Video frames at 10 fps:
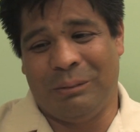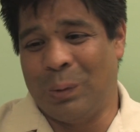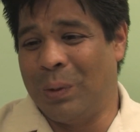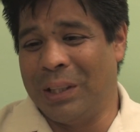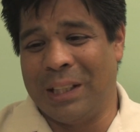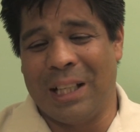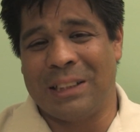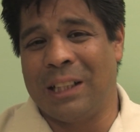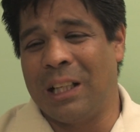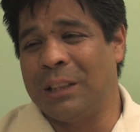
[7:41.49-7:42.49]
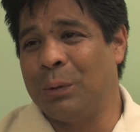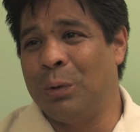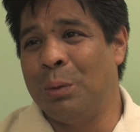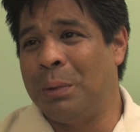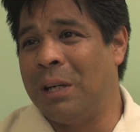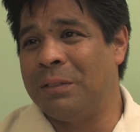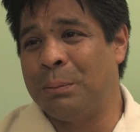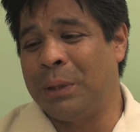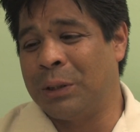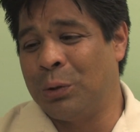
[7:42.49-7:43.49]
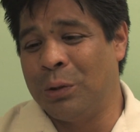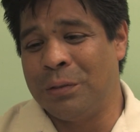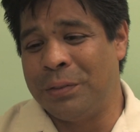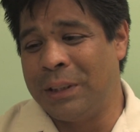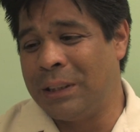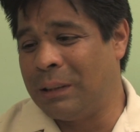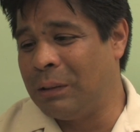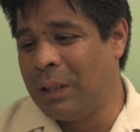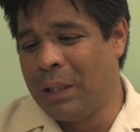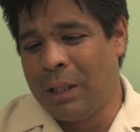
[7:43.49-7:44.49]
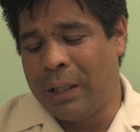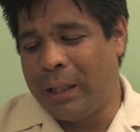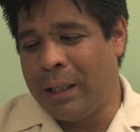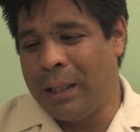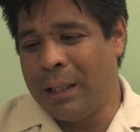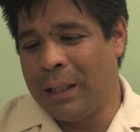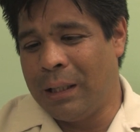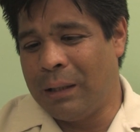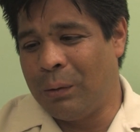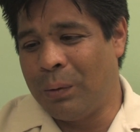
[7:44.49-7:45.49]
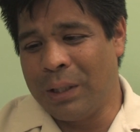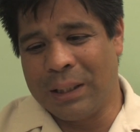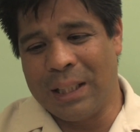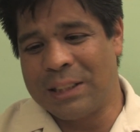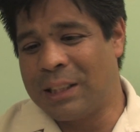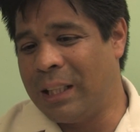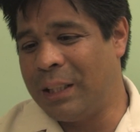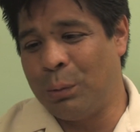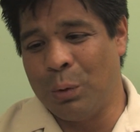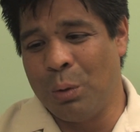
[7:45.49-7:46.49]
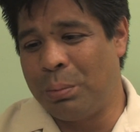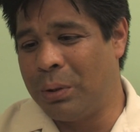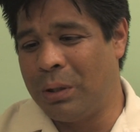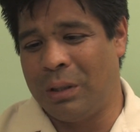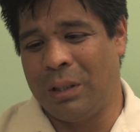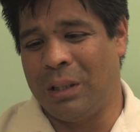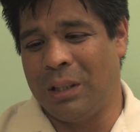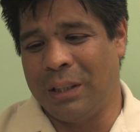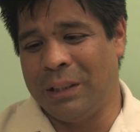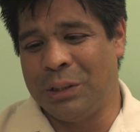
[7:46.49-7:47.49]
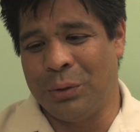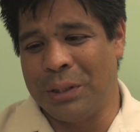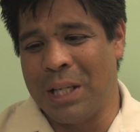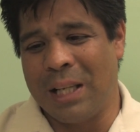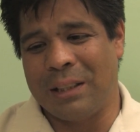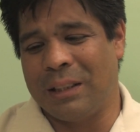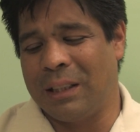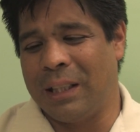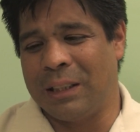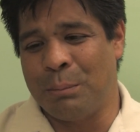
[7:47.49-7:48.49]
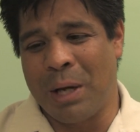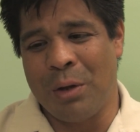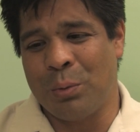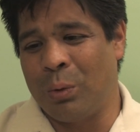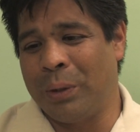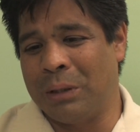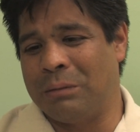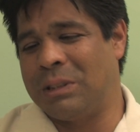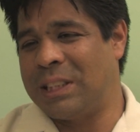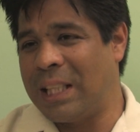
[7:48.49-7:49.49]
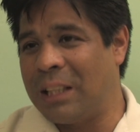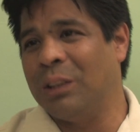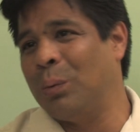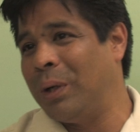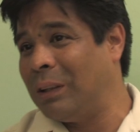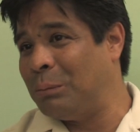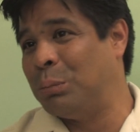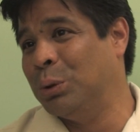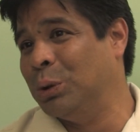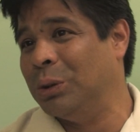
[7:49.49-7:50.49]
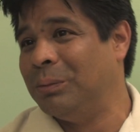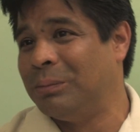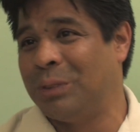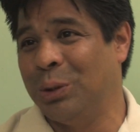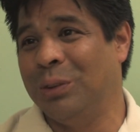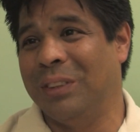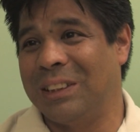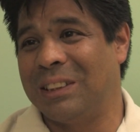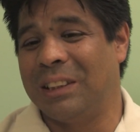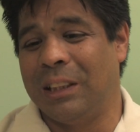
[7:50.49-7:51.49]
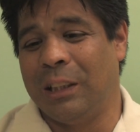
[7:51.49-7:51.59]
One of the guys got the rope off the pectoral fin, and one of the guys tied a rope into a knot at the mouth where we could stand on the whale and pull. Two of us.